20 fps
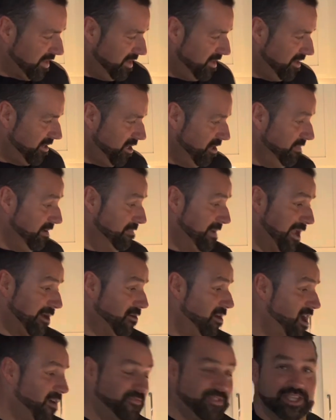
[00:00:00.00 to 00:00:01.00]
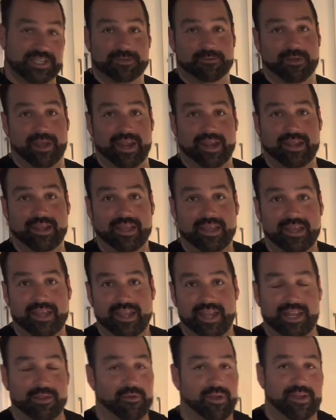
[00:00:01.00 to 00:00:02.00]
you'll be better off this way,
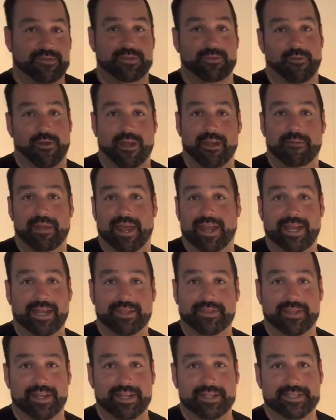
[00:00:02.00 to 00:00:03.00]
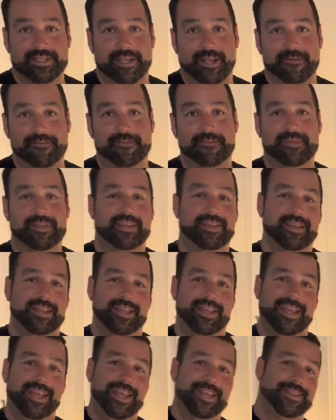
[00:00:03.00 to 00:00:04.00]
and you won't have to worry about anything. So
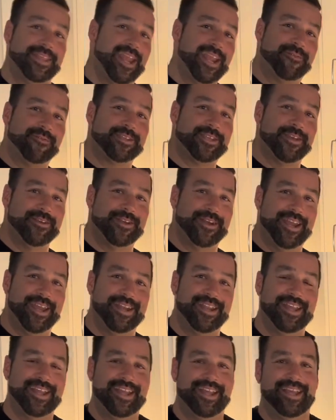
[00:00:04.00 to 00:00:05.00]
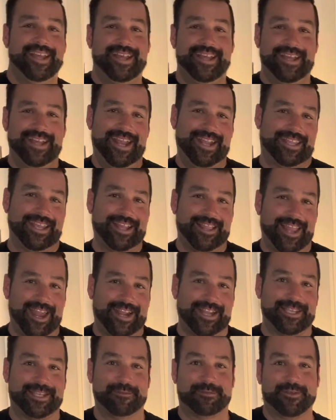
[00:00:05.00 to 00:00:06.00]
thank you for tuning in. Hit that like
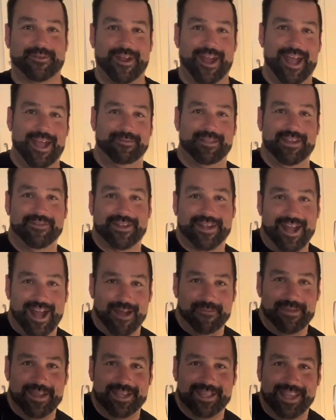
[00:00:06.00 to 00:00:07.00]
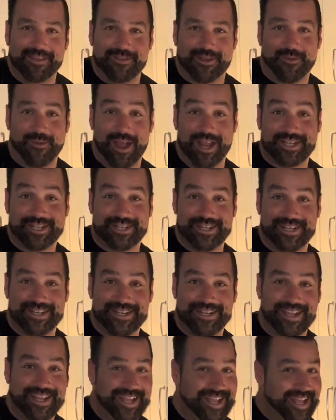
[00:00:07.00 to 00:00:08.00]
and subscribe. Leave a comment, leave a
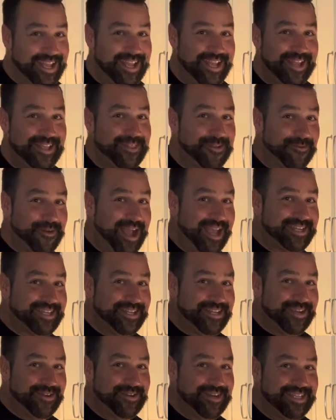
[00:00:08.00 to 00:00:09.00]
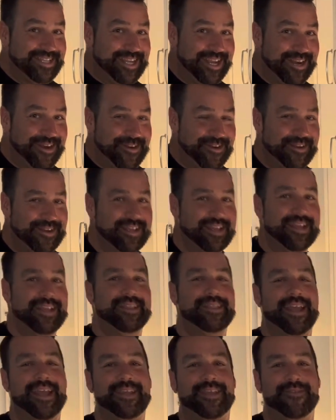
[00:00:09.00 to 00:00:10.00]
question. The Rising Dudeman's here.
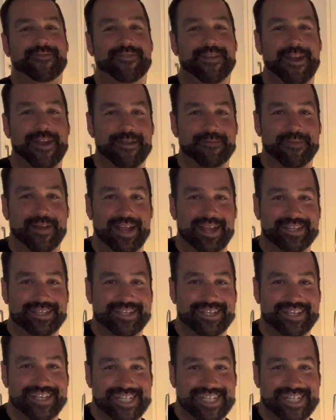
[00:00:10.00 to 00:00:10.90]
Thank you very much.